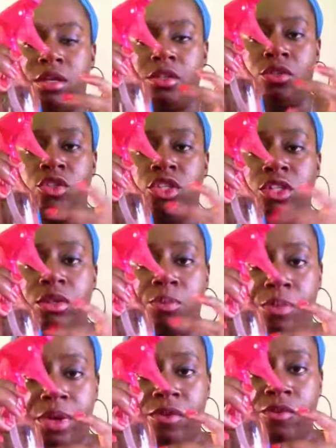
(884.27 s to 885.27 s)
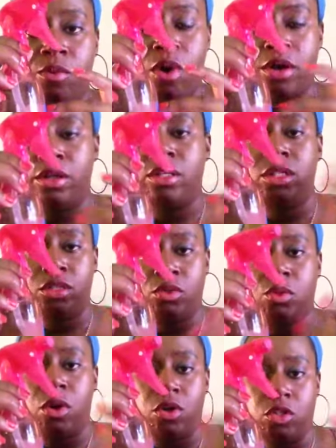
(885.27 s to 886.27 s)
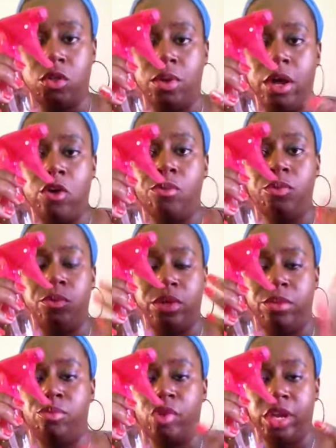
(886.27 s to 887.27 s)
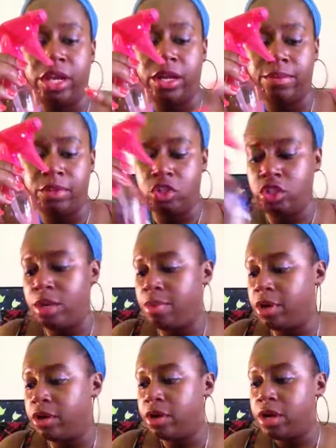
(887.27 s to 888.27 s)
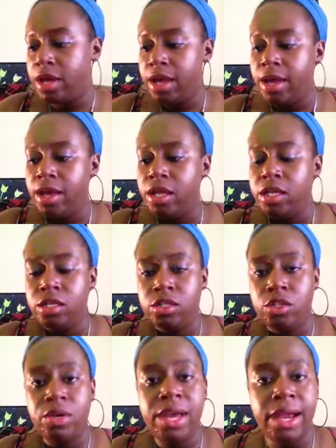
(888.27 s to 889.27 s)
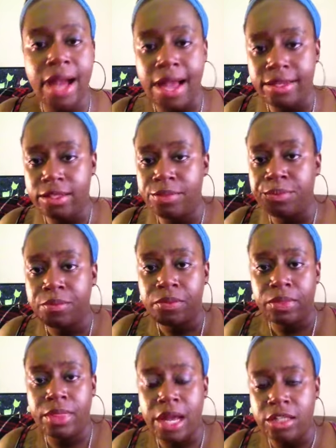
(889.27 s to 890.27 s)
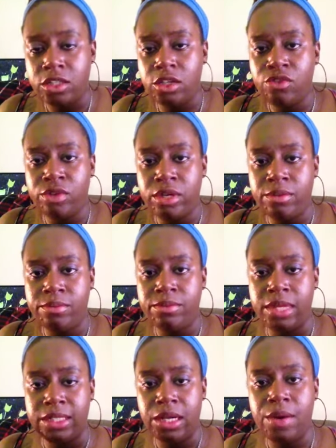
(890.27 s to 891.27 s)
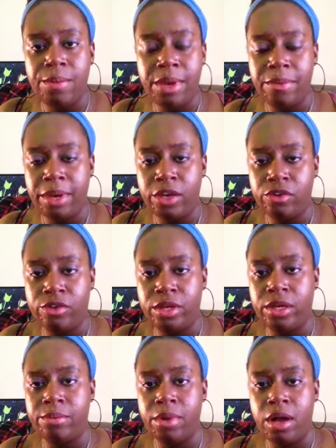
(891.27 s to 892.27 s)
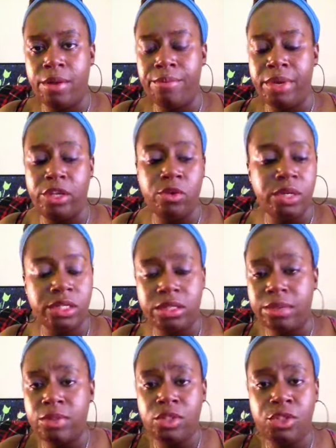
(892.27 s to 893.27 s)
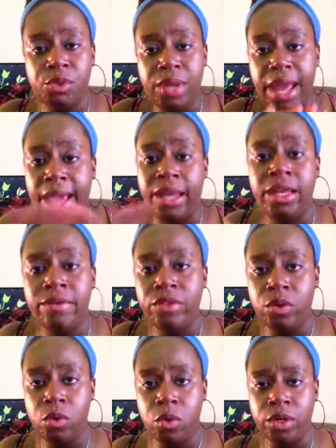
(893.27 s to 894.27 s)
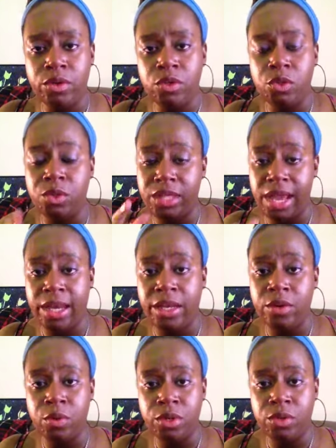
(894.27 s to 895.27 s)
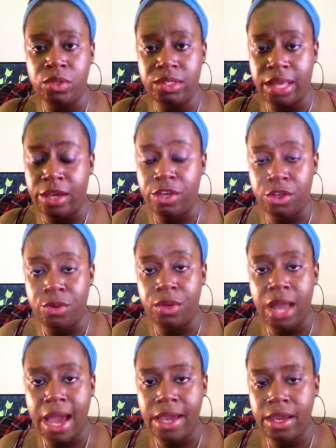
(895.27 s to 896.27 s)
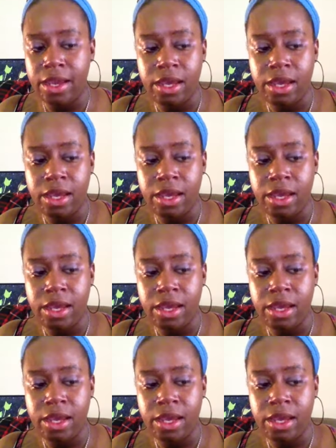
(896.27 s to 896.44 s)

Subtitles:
So just a bit of water to also help with breaking up the shea butter. So yeah guys, that's the cream. That's how I make my cream. And you can substitute any of the oils with any oils that you like.